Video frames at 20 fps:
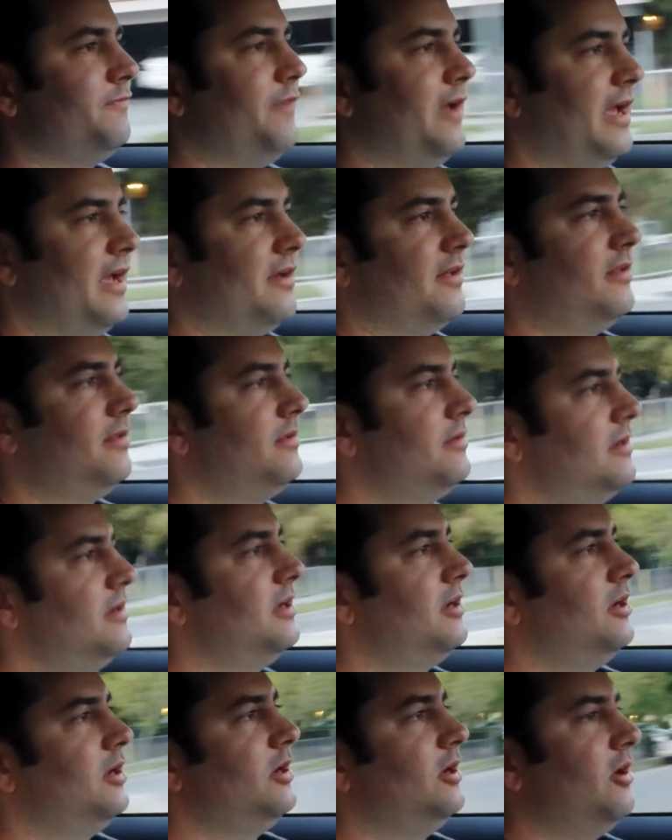fail.
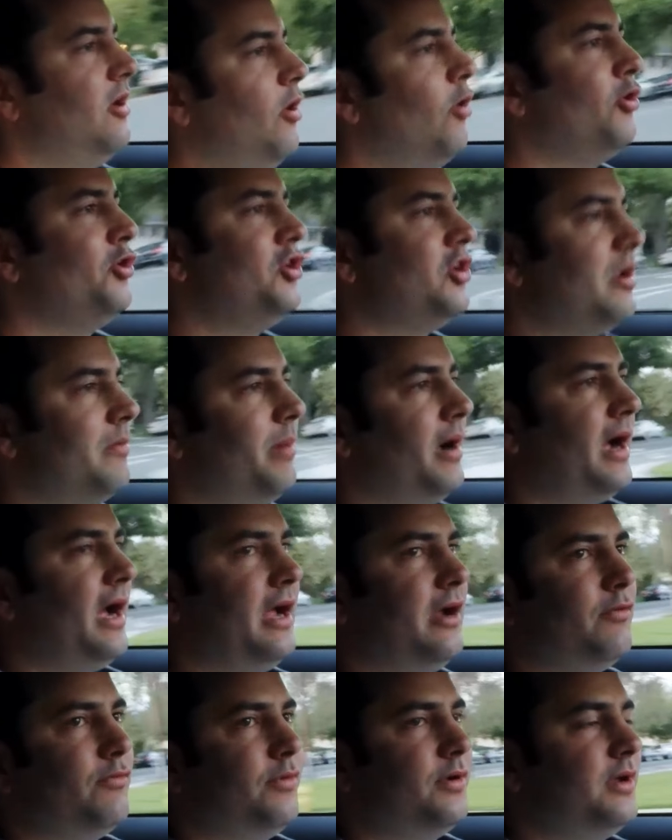Or you can buy
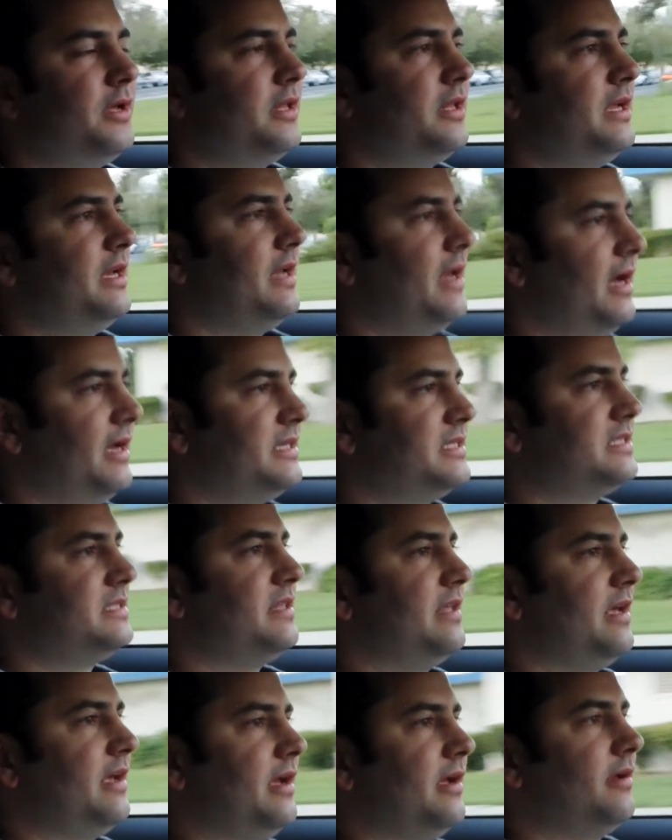a really nice
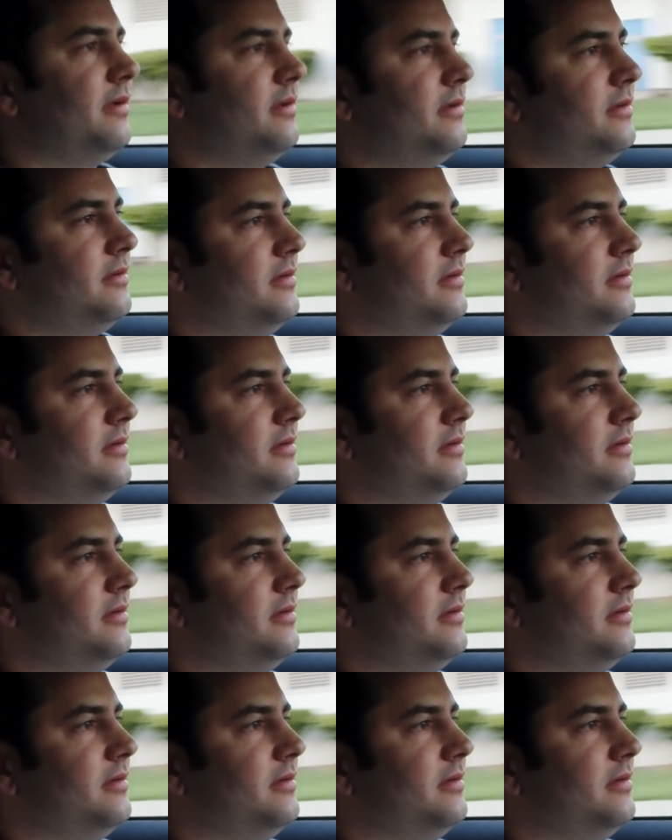thing